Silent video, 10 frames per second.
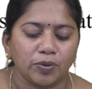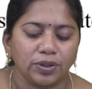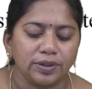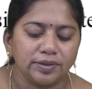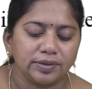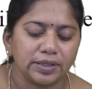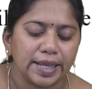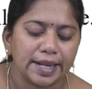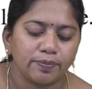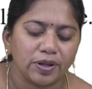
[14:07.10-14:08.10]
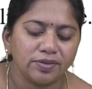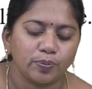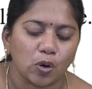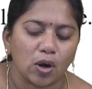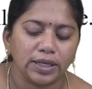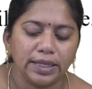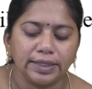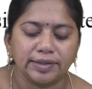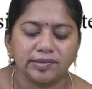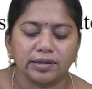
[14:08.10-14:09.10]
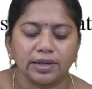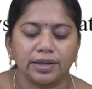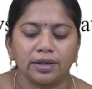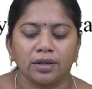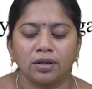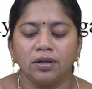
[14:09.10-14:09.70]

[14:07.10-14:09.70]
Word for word: This is the N plus polycrystalline.